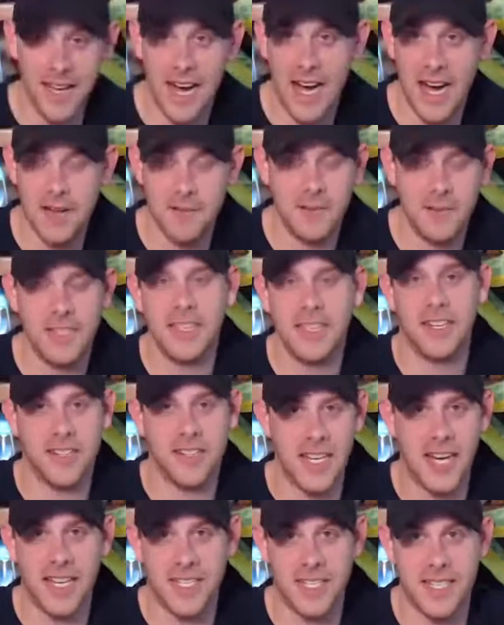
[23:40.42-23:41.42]
I'm in the
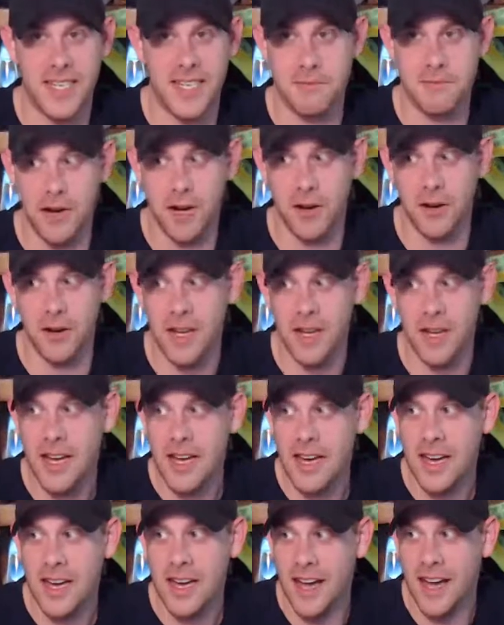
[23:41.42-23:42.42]
exact same boat,
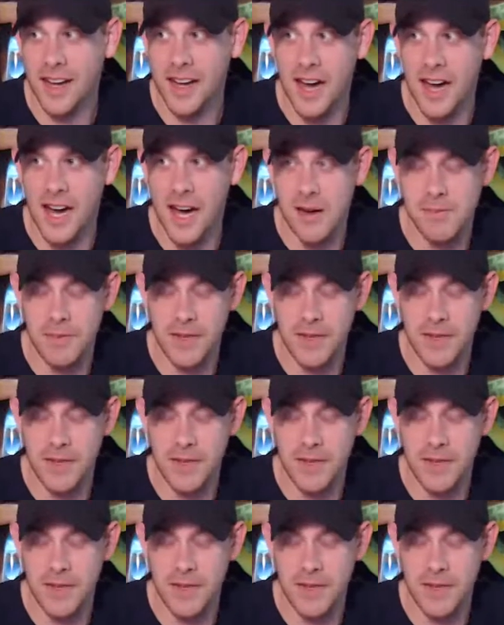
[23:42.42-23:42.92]
and I